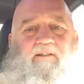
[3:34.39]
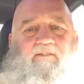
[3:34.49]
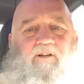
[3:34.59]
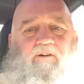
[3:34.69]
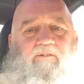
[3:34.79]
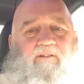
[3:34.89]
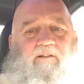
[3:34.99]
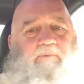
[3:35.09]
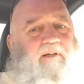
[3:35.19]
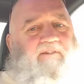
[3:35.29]
So
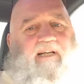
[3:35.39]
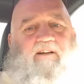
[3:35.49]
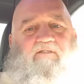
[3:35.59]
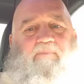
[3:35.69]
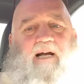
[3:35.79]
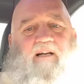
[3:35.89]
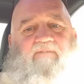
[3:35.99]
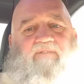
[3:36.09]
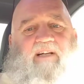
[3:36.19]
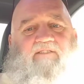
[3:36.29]
just because you got a
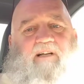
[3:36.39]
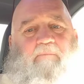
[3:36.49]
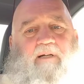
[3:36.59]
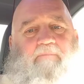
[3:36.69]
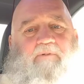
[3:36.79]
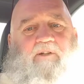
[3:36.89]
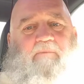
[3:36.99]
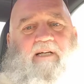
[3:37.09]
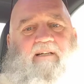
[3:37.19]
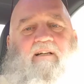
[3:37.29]
smiling face coming up to you,
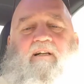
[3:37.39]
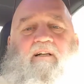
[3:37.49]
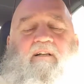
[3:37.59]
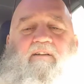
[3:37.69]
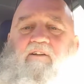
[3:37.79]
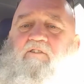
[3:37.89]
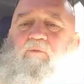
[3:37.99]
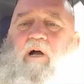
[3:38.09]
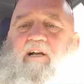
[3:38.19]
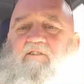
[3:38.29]
man, this is
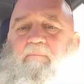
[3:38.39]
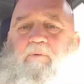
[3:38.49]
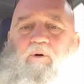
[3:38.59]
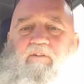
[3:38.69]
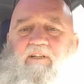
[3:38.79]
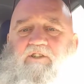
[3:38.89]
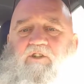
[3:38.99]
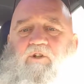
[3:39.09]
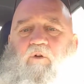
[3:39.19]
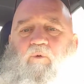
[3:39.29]
why it's important that
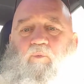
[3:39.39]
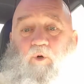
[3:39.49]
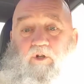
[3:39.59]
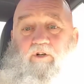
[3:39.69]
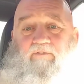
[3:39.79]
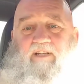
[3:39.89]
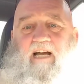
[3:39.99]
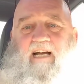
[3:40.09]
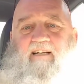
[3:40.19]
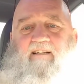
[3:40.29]
you know the Word of
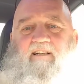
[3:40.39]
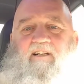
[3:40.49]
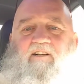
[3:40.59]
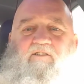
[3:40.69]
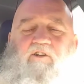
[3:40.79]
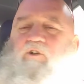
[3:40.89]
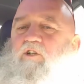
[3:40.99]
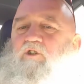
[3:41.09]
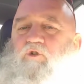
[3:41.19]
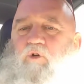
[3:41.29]
God so you
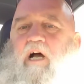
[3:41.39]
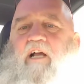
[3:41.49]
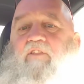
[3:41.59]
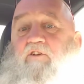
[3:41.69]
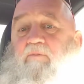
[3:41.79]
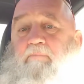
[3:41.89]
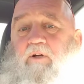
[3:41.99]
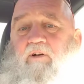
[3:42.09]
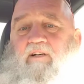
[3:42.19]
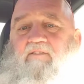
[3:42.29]
can try the
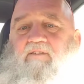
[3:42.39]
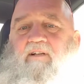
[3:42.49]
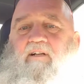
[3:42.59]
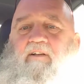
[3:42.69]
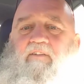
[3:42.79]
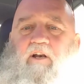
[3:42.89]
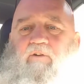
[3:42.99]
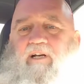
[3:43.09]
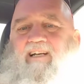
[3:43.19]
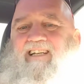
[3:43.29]
spirits that
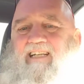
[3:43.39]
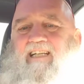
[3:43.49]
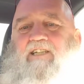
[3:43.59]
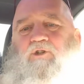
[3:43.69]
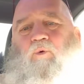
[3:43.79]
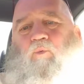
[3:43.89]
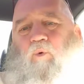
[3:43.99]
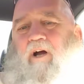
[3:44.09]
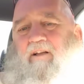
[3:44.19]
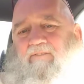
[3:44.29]
are in each
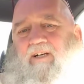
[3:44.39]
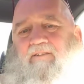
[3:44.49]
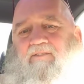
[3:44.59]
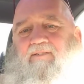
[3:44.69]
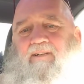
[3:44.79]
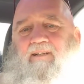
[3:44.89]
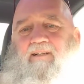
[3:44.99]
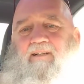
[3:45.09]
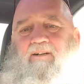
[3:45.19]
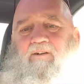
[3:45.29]
one of us,
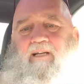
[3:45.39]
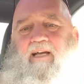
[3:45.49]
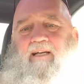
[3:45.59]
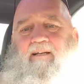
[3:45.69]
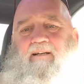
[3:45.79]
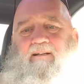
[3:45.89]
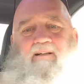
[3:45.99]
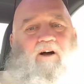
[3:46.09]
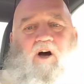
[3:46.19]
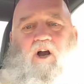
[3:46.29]
okay?
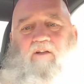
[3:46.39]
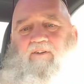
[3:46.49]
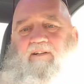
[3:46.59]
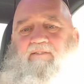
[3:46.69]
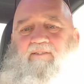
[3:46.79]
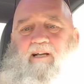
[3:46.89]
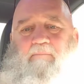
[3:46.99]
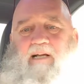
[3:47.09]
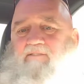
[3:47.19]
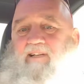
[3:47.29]
All of us. I'm
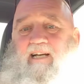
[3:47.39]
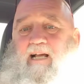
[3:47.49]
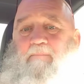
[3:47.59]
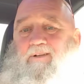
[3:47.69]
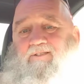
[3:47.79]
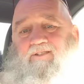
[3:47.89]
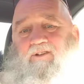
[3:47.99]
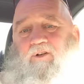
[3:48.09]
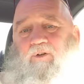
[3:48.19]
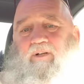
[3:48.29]
not saying I'm
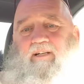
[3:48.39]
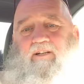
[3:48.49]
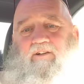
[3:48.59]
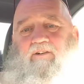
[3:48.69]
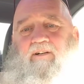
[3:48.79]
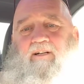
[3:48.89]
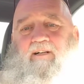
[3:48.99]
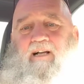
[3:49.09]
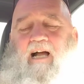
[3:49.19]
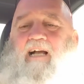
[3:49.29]
excluded here.
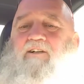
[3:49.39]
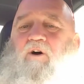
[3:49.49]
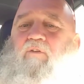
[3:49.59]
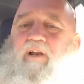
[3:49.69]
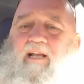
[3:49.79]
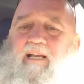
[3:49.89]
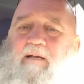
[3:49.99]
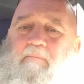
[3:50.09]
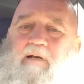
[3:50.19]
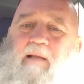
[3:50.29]
I know that I
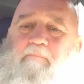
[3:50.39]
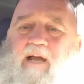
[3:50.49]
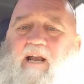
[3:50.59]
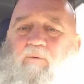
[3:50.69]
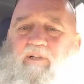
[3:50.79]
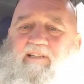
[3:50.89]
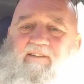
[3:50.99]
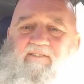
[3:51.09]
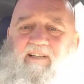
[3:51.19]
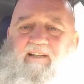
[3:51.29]
am, and I battle with
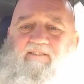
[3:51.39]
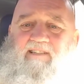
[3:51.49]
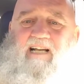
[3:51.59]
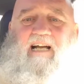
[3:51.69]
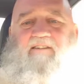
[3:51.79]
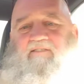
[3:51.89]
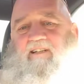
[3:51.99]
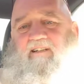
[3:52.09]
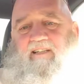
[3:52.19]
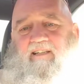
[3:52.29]
these things
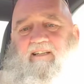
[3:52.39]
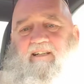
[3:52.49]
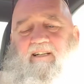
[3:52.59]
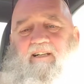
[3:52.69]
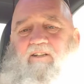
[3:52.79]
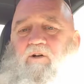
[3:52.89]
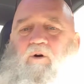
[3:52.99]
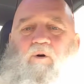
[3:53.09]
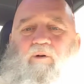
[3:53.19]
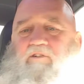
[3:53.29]
constantly. They're
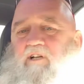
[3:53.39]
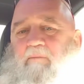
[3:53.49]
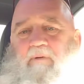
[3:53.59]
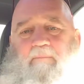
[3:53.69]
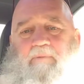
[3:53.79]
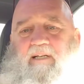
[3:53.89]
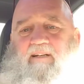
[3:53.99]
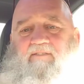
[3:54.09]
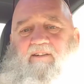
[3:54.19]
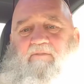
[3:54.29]
always coming up
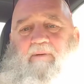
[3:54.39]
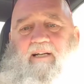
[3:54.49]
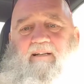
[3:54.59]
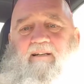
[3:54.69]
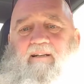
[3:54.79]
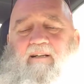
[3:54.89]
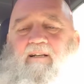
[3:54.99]
against us, man.